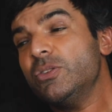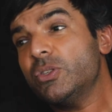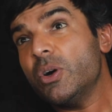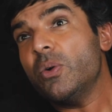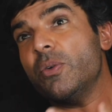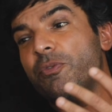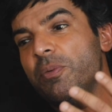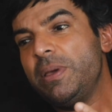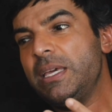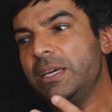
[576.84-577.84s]
So
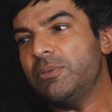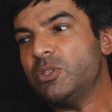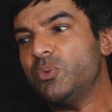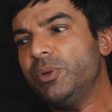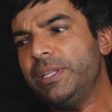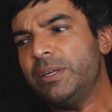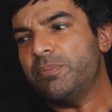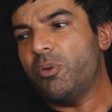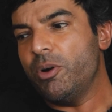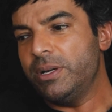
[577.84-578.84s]
for me, it was really
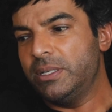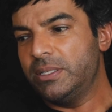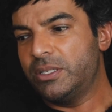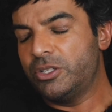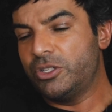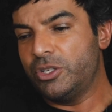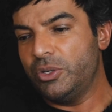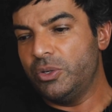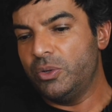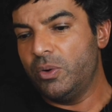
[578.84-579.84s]
important
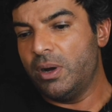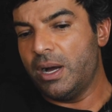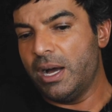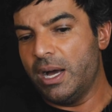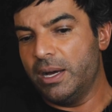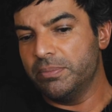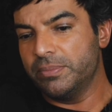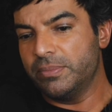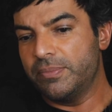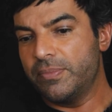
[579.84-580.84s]
to
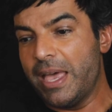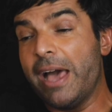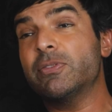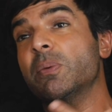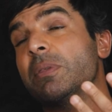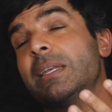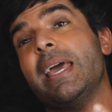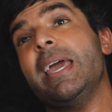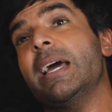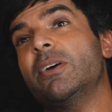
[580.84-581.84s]
have something
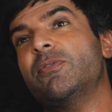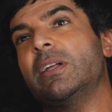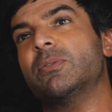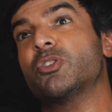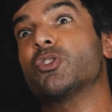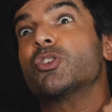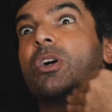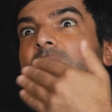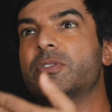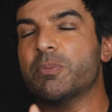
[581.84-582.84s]
that, A, I felt
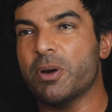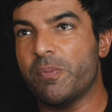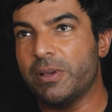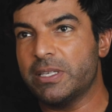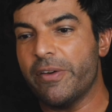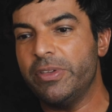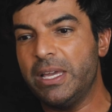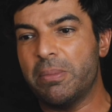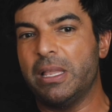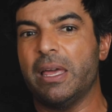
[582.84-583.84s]
served a purpose.
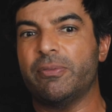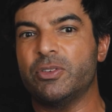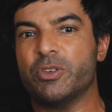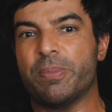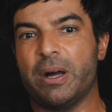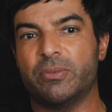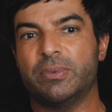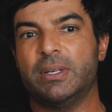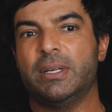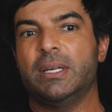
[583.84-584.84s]
Everything in my life is
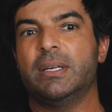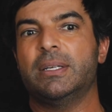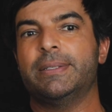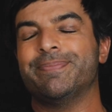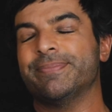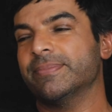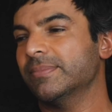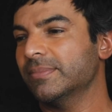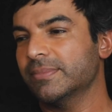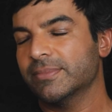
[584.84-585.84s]
about,
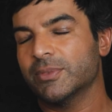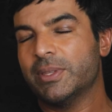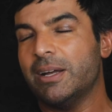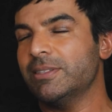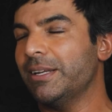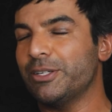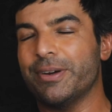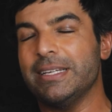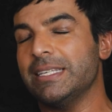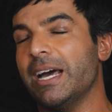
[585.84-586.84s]
without sounding
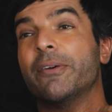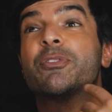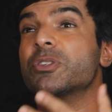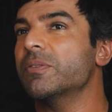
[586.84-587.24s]
crazy, of